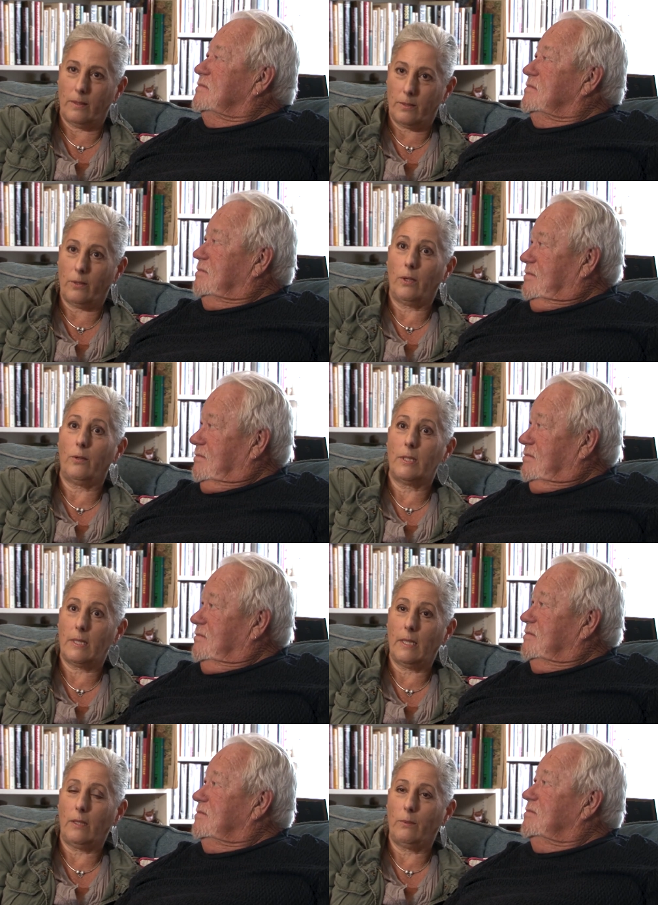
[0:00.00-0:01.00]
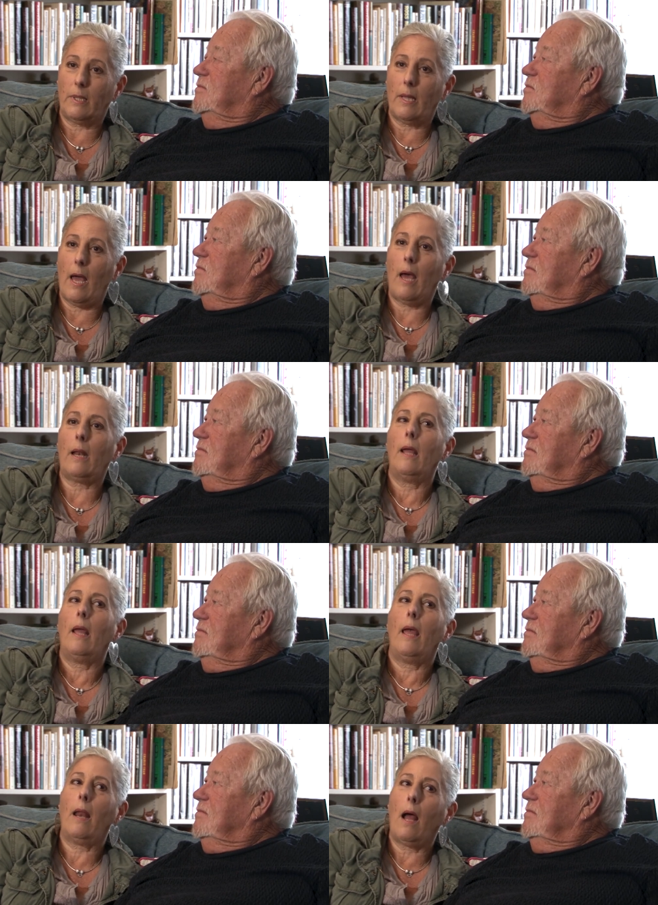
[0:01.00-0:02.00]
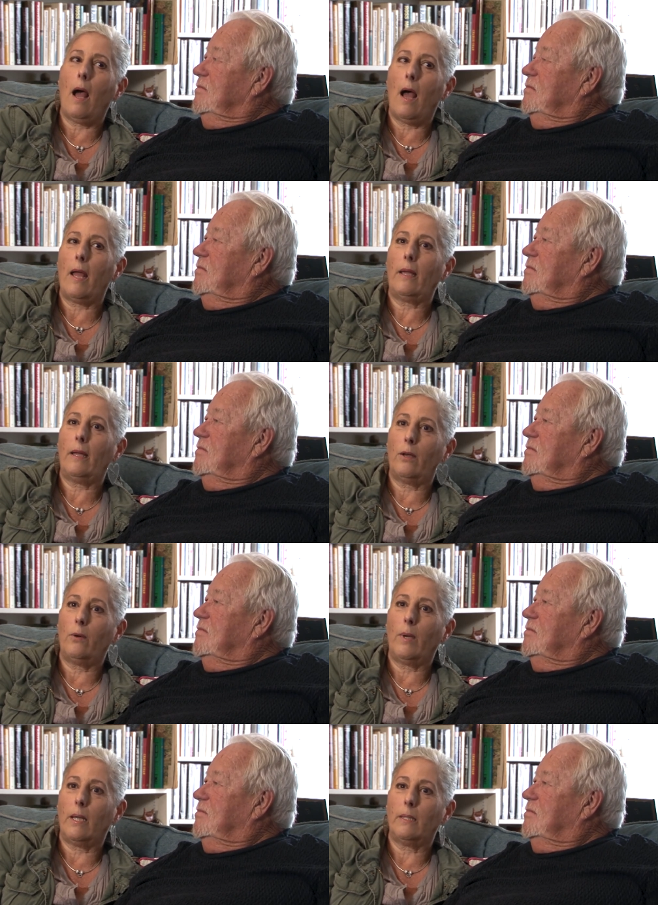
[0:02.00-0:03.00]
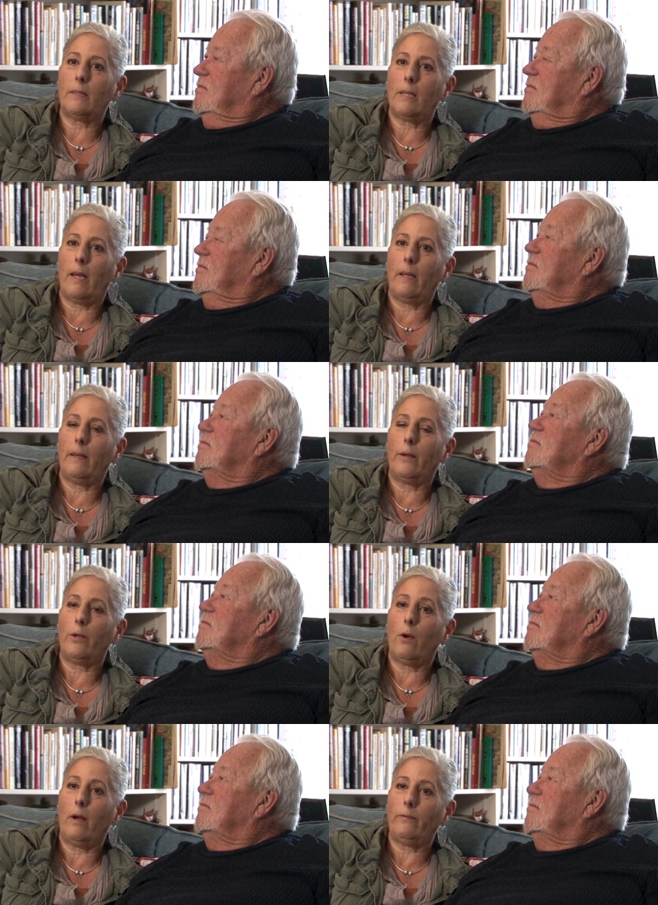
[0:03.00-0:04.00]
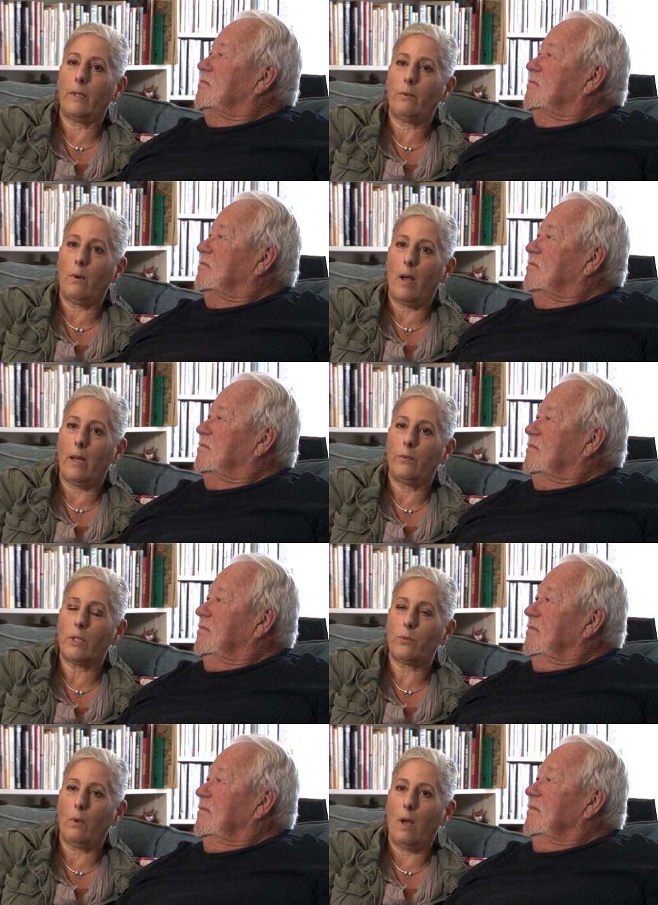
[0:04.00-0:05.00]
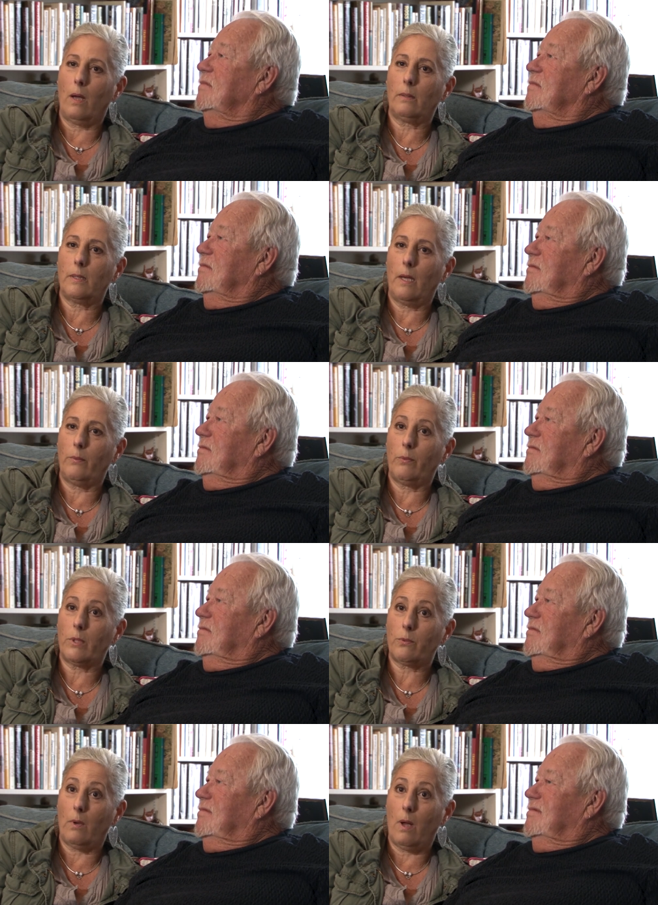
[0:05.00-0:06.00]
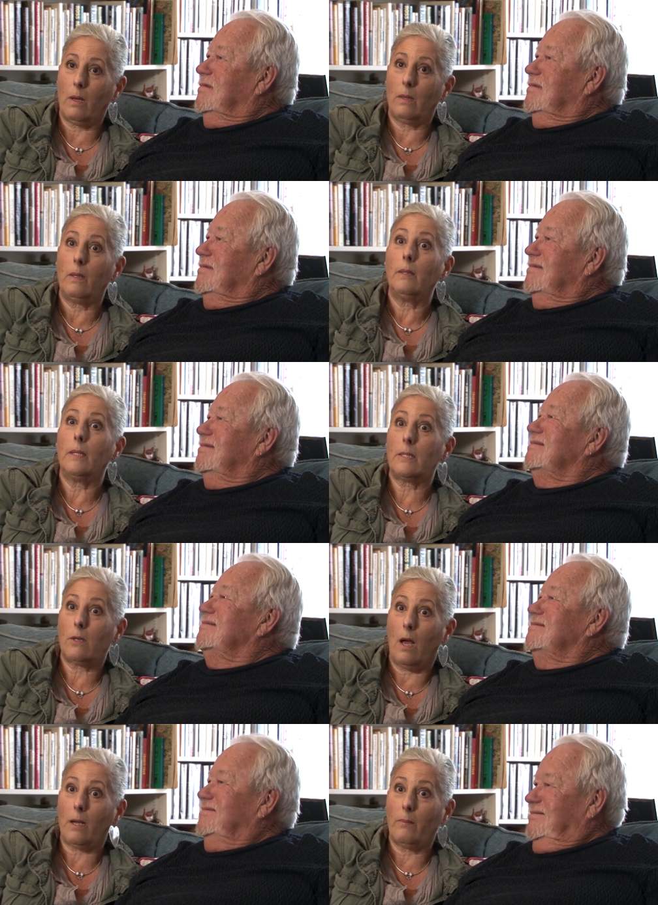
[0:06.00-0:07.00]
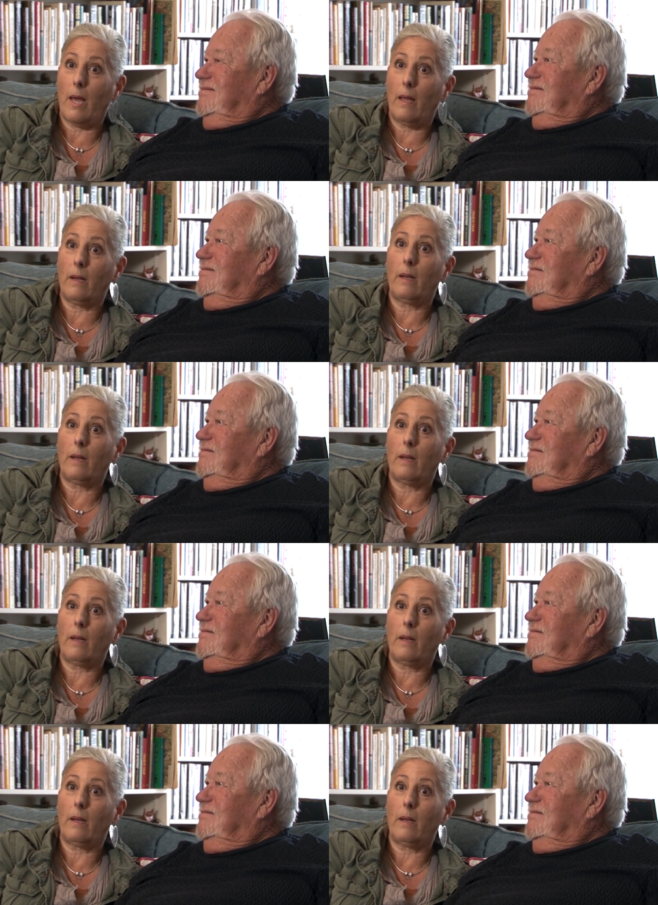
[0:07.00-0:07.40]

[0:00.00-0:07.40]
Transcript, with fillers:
Speaker 1: so, you know, he's dealing with that. And I can go in and say, you know, you're awfully quiet. What's wrong? Tell me what's wrong. Let's talk about